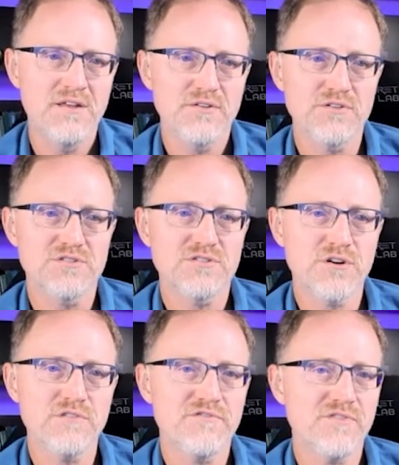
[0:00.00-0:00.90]
There's
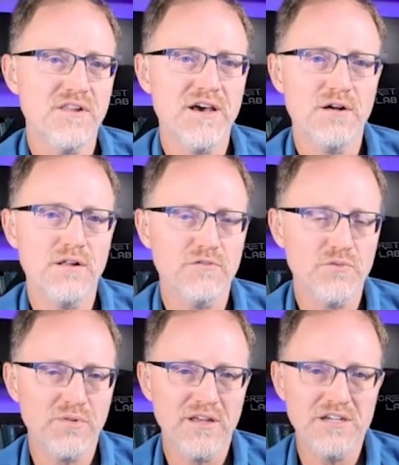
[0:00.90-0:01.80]
turf flying all over the
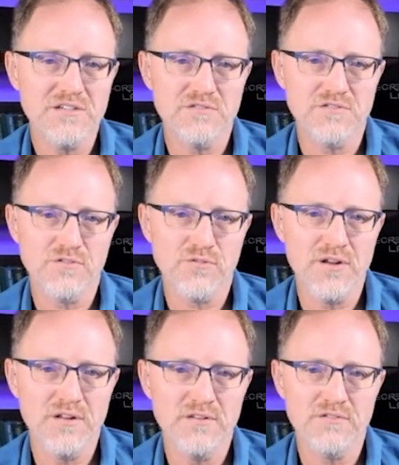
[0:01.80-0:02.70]
place. There's grunting.